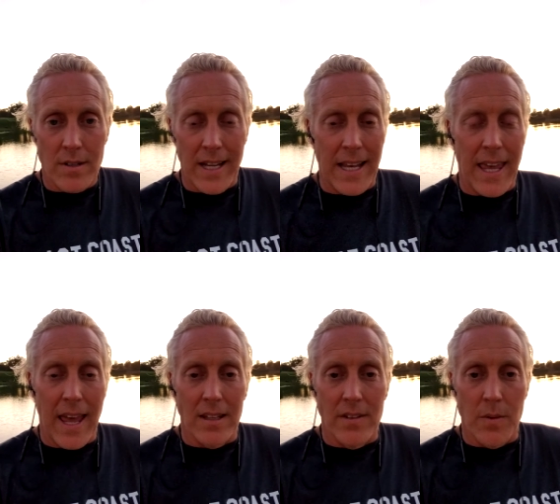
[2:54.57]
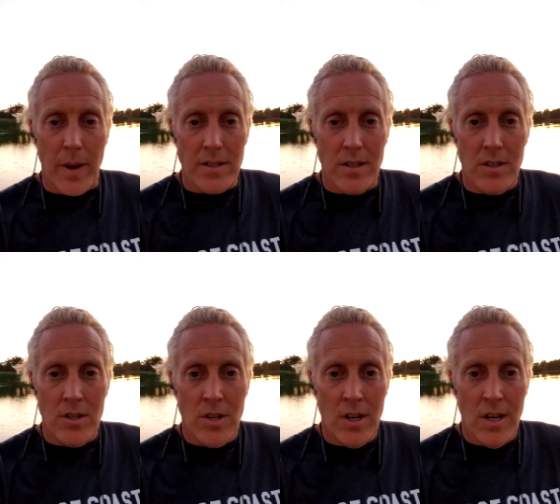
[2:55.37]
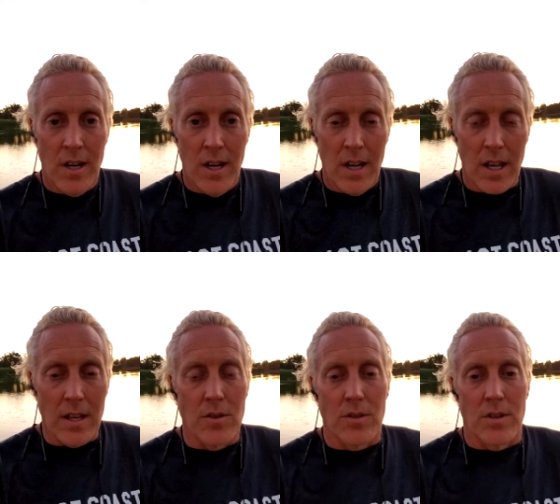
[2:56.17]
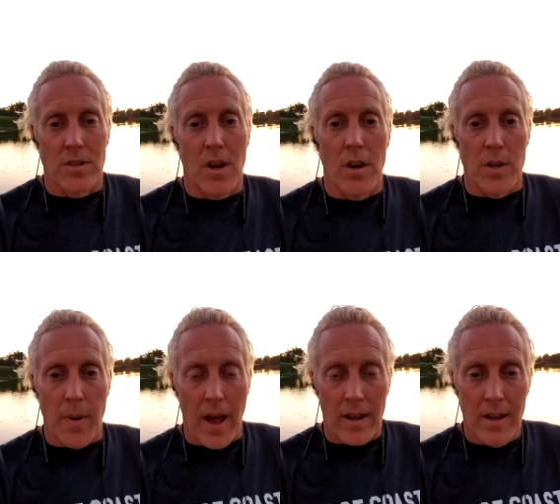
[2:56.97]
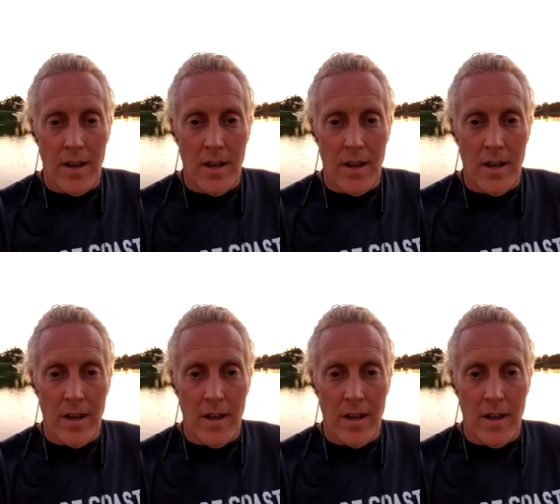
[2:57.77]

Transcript: and it can't leave a message, it usually doesn't call you back.